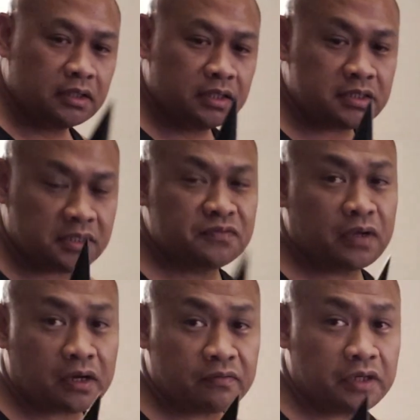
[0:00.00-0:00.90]
This is
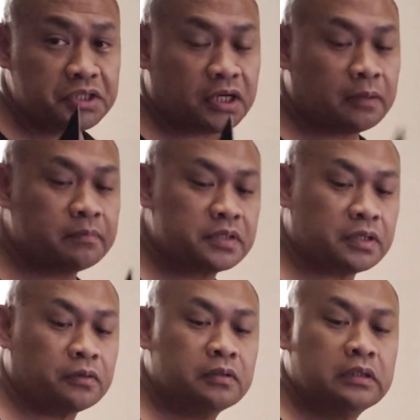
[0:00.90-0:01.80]
very, very sharp.
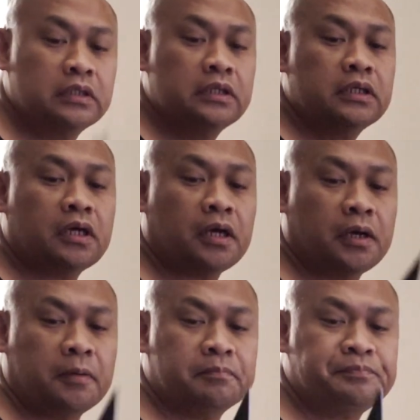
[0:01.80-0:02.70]
So
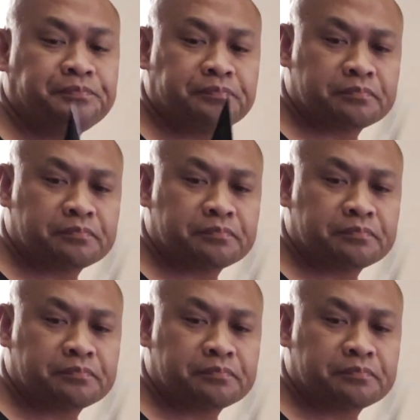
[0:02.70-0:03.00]
um,